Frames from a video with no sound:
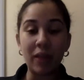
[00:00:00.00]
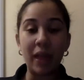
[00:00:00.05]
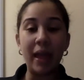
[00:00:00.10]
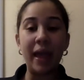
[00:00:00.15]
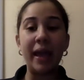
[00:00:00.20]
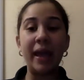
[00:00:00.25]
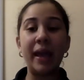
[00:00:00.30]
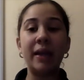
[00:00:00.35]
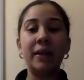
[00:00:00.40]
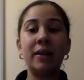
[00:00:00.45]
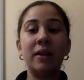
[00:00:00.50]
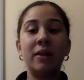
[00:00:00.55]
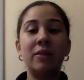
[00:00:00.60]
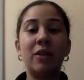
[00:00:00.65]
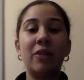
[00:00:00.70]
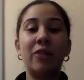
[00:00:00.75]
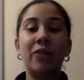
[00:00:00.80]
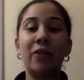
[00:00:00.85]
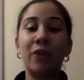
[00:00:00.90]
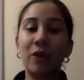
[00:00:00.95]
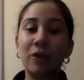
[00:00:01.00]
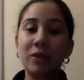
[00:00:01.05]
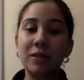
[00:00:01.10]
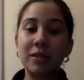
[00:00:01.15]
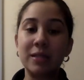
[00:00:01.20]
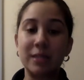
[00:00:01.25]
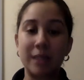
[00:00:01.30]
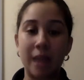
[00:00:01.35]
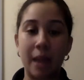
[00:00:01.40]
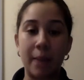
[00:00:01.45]
And the third
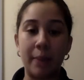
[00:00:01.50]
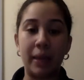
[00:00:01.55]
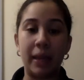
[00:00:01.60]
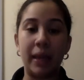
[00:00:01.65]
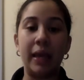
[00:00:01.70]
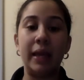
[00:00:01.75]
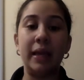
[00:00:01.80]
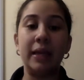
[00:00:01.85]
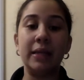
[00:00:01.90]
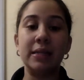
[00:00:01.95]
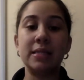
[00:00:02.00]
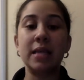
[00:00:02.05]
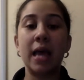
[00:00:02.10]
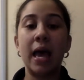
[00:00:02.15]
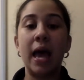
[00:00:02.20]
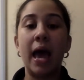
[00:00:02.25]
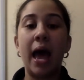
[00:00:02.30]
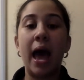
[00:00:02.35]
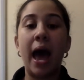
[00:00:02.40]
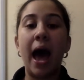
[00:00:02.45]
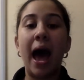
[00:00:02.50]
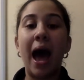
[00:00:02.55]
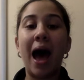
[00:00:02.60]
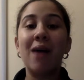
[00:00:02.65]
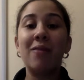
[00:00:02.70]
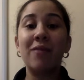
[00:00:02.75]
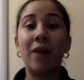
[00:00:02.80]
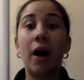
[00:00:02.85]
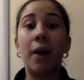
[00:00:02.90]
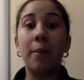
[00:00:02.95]
step is
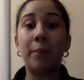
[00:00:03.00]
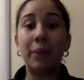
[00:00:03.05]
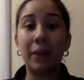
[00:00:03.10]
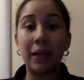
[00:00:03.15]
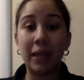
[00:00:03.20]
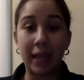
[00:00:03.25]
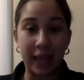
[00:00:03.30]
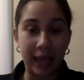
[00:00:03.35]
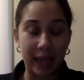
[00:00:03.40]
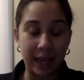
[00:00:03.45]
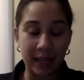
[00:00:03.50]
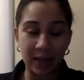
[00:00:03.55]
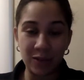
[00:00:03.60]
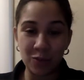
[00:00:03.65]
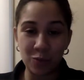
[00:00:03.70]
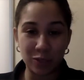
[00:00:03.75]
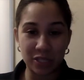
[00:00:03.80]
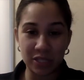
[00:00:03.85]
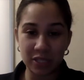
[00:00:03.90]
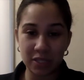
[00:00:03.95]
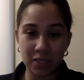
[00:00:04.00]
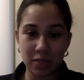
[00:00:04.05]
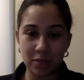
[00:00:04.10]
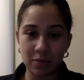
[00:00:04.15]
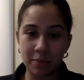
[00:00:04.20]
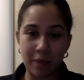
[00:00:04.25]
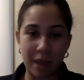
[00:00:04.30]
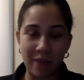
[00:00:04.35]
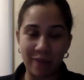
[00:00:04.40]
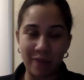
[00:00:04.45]
have a plan, which is
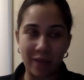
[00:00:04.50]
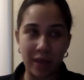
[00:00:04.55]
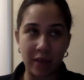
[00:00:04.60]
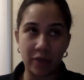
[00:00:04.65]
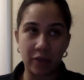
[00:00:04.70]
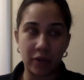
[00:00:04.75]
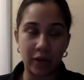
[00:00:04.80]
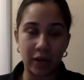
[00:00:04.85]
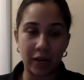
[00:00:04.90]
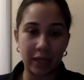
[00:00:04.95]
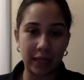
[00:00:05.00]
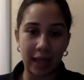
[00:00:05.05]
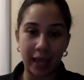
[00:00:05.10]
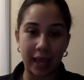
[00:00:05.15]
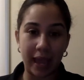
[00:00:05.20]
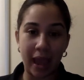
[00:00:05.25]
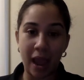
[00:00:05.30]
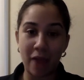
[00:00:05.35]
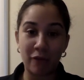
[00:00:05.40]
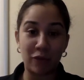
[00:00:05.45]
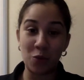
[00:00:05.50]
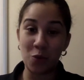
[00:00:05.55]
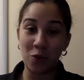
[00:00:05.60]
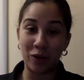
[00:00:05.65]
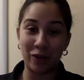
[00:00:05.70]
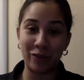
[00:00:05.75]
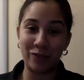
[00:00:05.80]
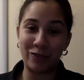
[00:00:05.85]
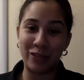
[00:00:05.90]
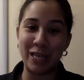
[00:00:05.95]
my favorite in like every
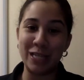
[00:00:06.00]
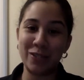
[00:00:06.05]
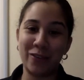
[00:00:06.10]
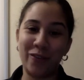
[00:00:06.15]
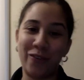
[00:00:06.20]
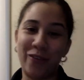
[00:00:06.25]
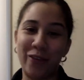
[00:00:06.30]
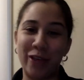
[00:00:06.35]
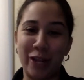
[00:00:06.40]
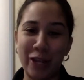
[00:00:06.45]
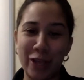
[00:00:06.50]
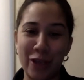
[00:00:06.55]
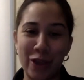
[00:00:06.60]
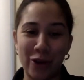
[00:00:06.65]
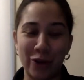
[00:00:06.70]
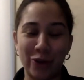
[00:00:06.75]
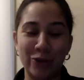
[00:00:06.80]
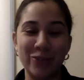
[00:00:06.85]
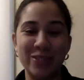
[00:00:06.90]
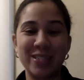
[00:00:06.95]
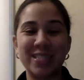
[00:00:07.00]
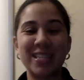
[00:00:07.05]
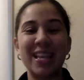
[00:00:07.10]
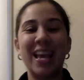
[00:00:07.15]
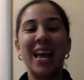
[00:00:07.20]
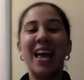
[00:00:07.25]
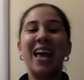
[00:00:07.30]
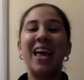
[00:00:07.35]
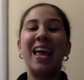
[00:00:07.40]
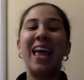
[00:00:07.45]
one of these videos.
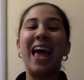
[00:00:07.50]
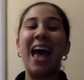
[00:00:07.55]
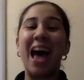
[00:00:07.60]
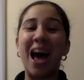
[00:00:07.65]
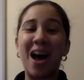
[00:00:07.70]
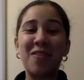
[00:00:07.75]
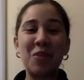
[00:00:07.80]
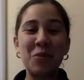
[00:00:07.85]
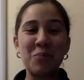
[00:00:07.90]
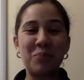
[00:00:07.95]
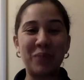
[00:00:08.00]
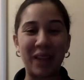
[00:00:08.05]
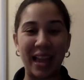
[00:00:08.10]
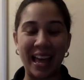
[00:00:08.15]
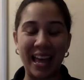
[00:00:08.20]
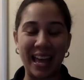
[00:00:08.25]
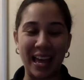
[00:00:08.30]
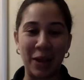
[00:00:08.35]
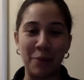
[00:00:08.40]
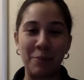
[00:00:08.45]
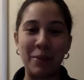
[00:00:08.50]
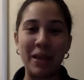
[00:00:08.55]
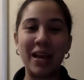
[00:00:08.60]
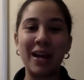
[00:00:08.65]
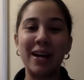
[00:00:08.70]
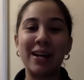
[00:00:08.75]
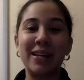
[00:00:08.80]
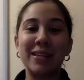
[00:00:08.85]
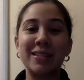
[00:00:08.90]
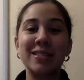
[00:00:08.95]
Have a plan,
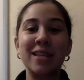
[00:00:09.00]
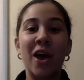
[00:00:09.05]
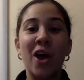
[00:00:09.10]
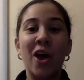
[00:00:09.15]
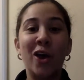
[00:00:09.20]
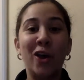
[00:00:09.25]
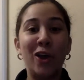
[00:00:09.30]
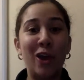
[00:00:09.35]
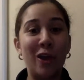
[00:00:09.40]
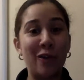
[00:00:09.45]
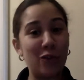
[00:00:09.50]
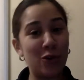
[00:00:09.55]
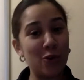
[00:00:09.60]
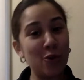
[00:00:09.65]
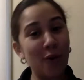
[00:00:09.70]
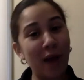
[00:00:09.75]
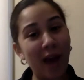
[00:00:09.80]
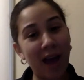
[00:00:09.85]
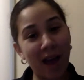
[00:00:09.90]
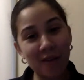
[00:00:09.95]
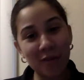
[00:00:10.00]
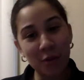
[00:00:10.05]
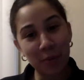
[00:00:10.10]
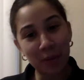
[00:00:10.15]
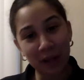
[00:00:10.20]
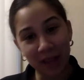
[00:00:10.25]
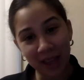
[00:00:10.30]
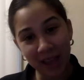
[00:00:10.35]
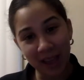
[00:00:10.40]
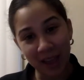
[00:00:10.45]
because if you have a
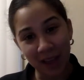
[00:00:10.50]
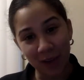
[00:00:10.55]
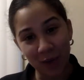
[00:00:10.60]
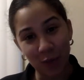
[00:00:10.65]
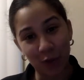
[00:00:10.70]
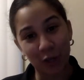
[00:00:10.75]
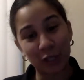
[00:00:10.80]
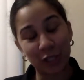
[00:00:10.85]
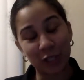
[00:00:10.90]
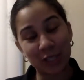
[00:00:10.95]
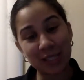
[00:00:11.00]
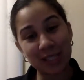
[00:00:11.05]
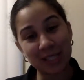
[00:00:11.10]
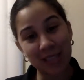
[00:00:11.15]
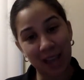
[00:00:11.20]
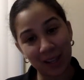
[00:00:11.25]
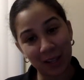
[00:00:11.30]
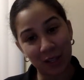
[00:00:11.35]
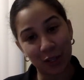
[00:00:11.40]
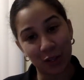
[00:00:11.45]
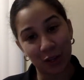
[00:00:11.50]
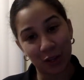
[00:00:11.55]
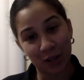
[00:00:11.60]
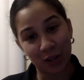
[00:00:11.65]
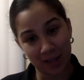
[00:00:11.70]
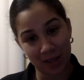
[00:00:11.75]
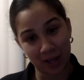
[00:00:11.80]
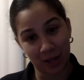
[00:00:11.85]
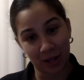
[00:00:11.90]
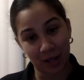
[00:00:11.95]
plan where you're telling your
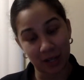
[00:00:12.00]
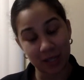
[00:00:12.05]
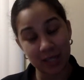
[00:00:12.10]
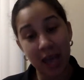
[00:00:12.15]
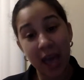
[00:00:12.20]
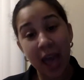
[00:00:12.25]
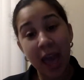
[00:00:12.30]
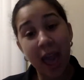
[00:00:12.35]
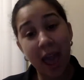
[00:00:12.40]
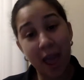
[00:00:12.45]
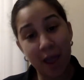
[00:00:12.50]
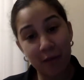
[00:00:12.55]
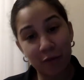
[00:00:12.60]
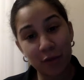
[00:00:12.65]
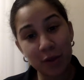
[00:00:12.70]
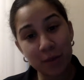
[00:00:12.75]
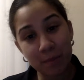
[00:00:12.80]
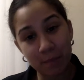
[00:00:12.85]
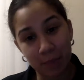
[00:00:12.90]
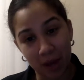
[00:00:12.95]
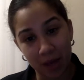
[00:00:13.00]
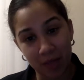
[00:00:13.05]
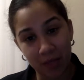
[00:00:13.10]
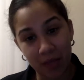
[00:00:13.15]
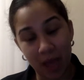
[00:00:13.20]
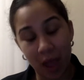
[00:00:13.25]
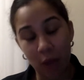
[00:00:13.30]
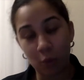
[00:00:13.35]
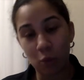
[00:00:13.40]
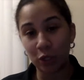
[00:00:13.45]
cleaners every
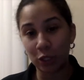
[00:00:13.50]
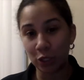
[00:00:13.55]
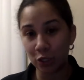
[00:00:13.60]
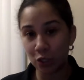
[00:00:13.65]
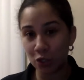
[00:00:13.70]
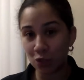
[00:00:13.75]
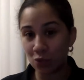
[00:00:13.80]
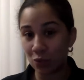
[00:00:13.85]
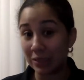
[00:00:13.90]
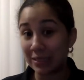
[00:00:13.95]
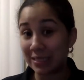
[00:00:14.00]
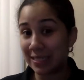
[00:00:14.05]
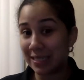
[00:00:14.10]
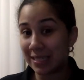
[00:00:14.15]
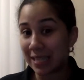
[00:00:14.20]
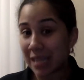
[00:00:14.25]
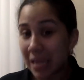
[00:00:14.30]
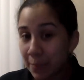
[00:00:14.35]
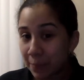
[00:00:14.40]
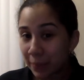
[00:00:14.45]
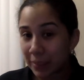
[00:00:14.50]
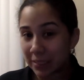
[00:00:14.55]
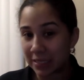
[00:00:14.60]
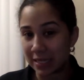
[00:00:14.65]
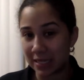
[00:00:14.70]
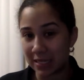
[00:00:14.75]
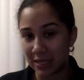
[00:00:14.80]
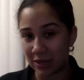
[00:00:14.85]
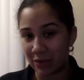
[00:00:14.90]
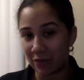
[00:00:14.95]
month, I want to do a deep
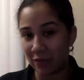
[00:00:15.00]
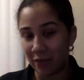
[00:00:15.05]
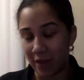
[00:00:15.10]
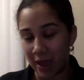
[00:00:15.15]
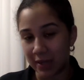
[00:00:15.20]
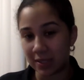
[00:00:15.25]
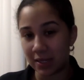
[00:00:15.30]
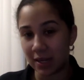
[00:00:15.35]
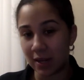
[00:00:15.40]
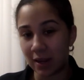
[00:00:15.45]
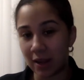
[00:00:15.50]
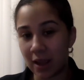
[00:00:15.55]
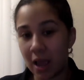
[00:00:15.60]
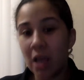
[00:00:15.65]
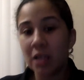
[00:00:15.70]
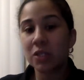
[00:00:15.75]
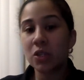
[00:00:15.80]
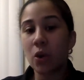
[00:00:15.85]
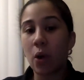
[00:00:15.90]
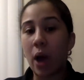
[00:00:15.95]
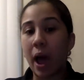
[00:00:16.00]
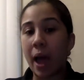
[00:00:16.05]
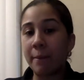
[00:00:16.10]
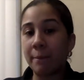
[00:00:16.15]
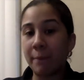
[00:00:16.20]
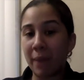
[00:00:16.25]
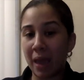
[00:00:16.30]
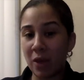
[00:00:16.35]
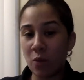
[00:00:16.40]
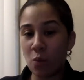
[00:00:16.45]
disinfecting. So I
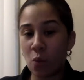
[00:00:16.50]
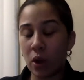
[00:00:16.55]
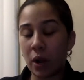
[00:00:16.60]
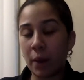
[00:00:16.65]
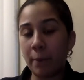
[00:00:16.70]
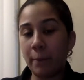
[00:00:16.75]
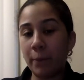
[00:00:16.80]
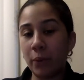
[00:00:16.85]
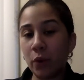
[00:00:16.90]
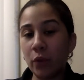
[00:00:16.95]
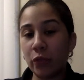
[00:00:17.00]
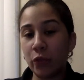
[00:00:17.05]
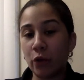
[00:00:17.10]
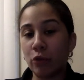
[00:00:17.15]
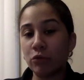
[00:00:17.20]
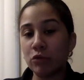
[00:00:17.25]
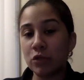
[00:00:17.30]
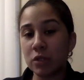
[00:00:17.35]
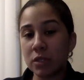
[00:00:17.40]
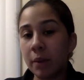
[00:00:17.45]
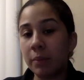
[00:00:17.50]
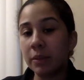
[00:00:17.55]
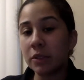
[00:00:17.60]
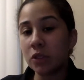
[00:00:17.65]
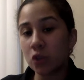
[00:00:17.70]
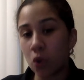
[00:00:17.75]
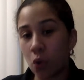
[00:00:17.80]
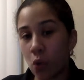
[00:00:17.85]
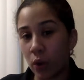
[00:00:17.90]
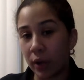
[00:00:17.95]
may want to put those tub of
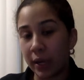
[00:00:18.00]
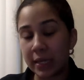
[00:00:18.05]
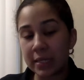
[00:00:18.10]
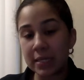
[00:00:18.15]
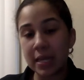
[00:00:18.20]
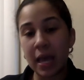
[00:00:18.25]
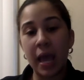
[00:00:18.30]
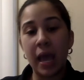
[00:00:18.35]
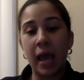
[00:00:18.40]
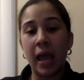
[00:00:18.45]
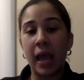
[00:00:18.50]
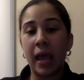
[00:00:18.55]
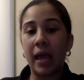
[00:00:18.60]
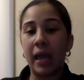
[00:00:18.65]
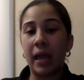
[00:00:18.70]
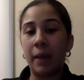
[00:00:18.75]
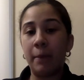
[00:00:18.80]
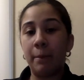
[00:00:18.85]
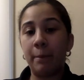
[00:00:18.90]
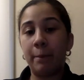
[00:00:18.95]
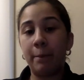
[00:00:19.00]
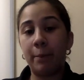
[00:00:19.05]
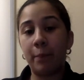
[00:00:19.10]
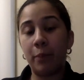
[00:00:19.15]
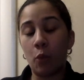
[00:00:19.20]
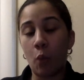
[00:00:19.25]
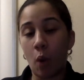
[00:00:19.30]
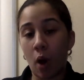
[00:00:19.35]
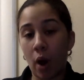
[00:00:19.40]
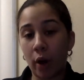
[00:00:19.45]
toys in
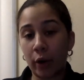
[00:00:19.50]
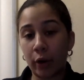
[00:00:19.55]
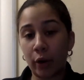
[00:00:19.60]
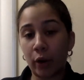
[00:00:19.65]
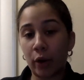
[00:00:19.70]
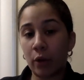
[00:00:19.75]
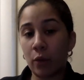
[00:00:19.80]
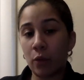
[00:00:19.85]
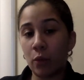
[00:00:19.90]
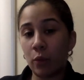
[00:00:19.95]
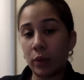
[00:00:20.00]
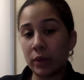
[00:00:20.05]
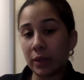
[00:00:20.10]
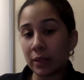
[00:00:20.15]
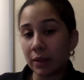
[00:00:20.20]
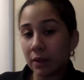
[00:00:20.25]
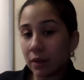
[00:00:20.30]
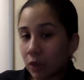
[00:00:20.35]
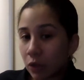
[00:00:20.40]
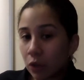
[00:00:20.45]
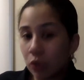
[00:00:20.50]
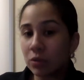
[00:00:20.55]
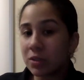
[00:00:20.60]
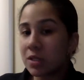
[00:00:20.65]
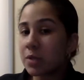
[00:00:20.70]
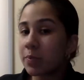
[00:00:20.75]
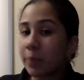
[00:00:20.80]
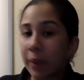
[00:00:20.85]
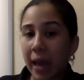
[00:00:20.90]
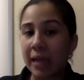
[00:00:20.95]
water with a little
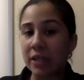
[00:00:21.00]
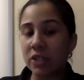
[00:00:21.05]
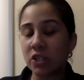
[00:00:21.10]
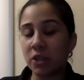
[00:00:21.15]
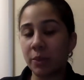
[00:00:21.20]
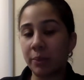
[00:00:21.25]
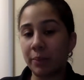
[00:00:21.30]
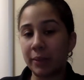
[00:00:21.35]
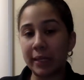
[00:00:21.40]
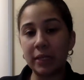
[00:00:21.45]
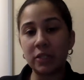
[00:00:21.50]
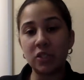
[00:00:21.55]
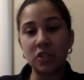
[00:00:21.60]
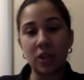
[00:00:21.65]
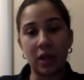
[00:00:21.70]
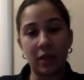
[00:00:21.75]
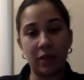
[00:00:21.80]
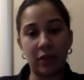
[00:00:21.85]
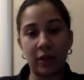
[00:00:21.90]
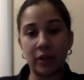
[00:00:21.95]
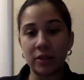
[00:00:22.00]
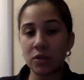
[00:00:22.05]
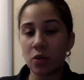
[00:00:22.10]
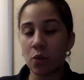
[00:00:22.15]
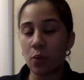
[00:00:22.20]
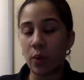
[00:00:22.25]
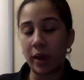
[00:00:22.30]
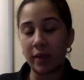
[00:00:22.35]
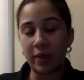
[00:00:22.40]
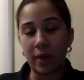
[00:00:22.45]
splash of bleach, and there's a
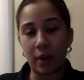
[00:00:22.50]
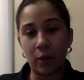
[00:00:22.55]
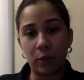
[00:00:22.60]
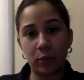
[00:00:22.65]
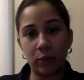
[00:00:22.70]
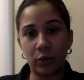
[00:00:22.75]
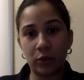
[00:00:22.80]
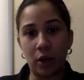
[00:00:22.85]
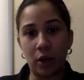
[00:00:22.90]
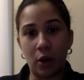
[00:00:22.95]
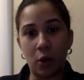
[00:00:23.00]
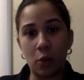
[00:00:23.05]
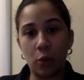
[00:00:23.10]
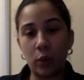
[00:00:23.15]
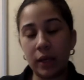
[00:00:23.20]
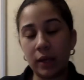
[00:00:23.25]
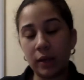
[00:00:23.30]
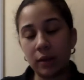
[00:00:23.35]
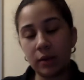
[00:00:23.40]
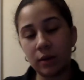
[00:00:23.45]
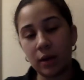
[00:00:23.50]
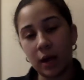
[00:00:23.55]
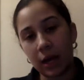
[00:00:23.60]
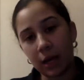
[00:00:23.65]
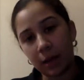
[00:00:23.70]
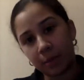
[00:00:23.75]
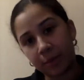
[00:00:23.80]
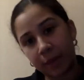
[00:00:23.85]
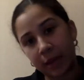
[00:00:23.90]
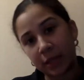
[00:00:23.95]
way that we
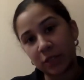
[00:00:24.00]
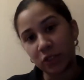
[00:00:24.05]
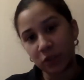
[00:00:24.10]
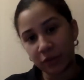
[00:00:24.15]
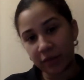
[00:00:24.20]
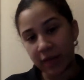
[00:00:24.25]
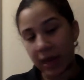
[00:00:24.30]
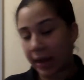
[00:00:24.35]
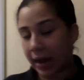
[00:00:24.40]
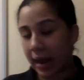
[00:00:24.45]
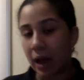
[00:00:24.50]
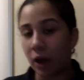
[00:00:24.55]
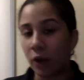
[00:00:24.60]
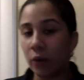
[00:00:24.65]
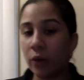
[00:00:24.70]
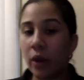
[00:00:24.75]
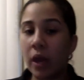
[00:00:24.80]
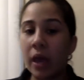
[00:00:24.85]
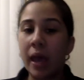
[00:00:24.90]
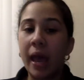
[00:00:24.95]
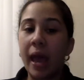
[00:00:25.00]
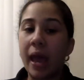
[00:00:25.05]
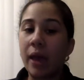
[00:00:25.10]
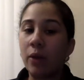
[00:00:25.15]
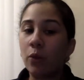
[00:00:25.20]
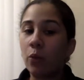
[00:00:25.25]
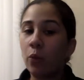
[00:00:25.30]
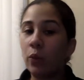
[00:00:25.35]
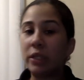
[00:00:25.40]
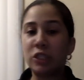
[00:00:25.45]
measure that out,
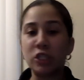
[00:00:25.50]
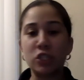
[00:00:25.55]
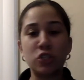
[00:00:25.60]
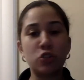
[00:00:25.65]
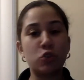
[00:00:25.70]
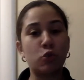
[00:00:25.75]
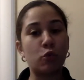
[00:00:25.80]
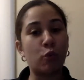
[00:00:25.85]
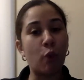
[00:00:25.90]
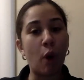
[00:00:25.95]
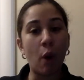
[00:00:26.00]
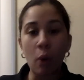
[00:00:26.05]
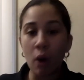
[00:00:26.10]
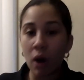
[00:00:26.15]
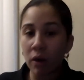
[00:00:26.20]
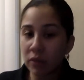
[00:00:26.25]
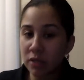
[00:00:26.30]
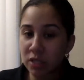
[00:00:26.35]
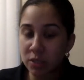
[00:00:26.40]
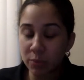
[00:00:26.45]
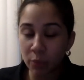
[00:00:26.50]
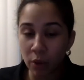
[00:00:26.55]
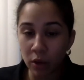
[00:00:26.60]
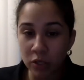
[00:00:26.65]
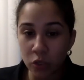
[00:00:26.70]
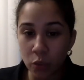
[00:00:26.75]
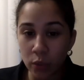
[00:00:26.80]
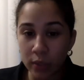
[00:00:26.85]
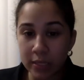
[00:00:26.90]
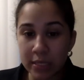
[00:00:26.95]
and we just throw all the
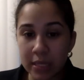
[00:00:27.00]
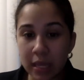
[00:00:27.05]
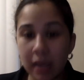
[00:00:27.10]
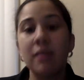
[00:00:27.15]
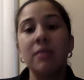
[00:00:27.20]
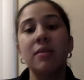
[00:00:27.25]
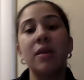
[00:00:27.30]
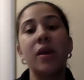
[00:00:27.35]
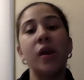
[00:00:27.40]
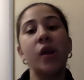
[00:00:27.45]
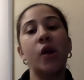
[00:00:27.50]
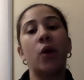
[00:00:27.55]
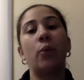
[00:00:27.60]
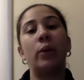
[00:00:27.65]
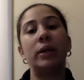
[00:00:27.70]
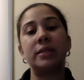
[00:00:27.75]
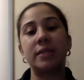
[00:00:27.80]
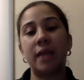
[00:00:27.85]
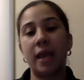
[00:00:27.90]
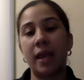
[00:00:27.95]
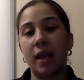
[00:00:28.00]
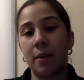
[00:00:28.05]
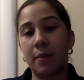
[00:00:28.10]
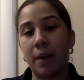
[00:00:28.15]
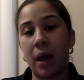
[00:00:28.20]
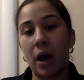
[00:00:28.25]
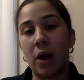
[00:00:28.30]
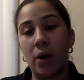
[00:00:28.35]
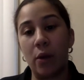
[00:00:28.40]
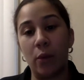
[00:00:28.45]
small toys in there. We take them
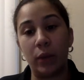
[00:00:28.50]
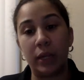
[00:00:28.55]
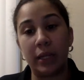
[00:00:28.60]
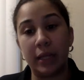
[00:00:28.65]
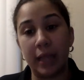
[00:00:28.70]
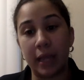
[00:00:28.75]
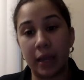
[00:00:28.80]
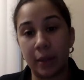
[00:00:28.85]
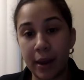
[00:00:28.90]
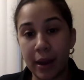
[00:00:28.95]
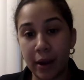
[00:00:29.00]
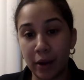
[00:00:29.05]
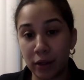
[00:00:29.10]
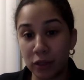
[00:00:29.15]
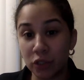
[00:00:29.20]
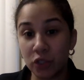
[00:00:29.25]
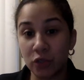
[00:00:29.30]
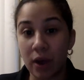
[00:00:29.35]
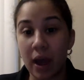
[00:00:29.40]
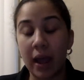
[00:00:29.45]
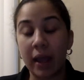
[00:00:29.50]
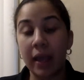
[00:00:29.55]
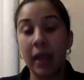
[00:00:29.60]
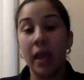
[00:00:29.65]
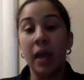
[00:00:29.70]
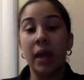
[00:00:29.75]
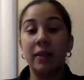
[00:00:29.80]
out and we let them air dry.